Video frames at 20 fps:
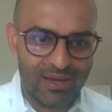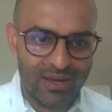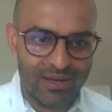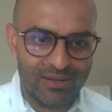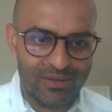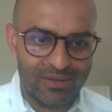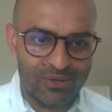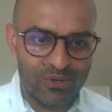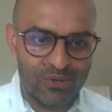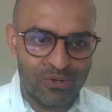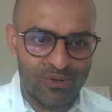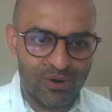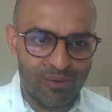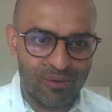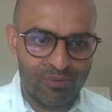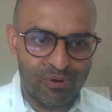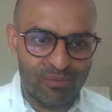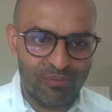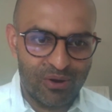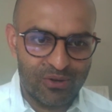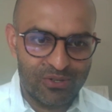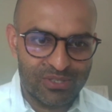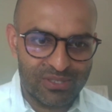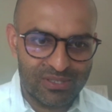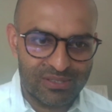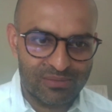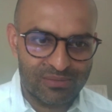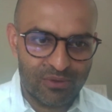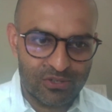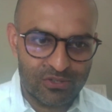and who are
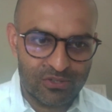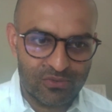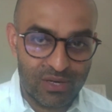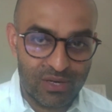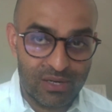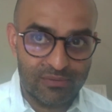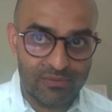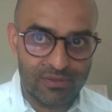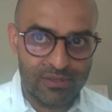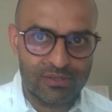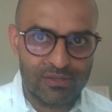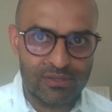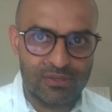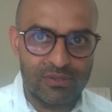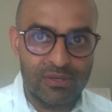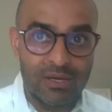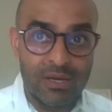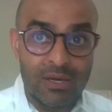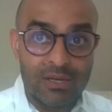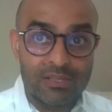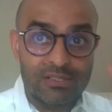promotions most relevant to.